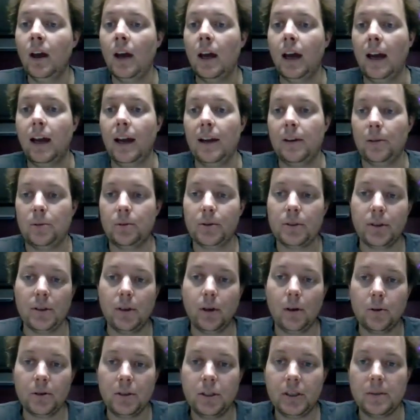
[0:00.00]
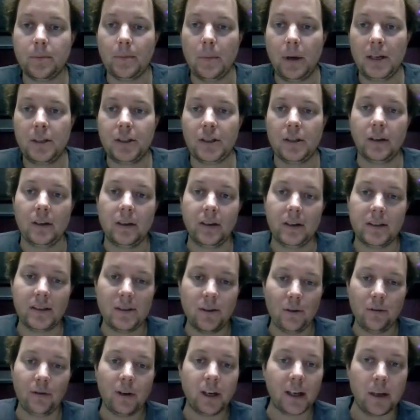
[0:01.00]
And also, I'll just mention that it is
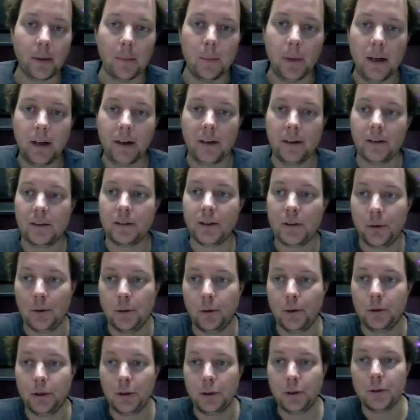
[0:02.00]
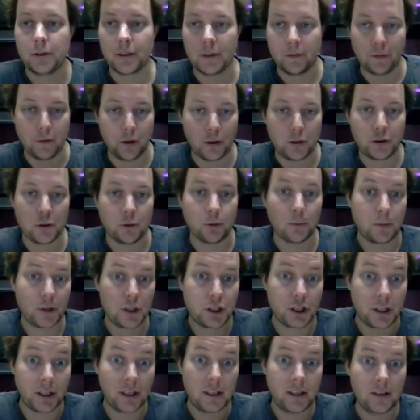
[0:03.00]
not recommended to use a virtual
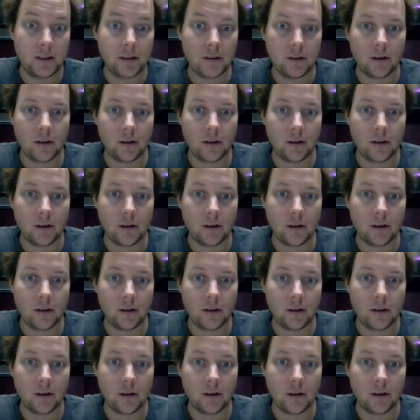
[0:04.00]
machine